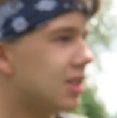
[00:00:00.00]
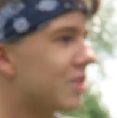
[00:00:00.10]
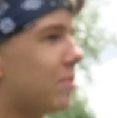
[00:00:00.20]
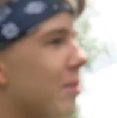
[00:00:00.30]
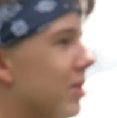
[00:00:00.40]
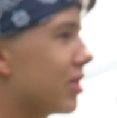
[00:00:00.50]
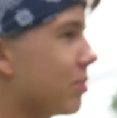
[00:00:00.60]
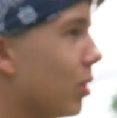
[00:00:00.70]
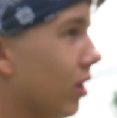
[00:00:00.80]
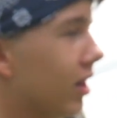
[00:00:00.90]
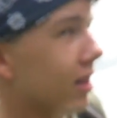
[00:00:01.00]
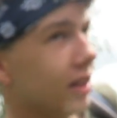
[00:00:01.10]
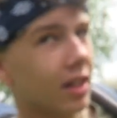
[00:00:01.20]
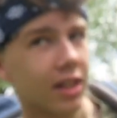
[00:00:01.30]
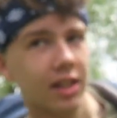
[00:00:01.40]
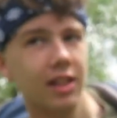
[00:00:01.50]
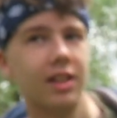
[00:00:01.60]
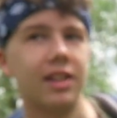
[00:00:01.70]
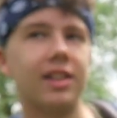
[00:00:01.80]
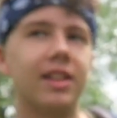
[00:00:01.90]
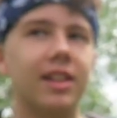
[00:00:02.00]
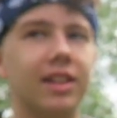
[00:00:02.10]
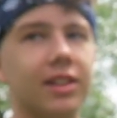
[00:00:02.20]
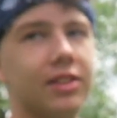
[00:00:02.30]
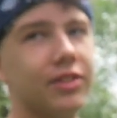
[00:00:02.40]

Oh, I, I, did put you on the spot. Yeah.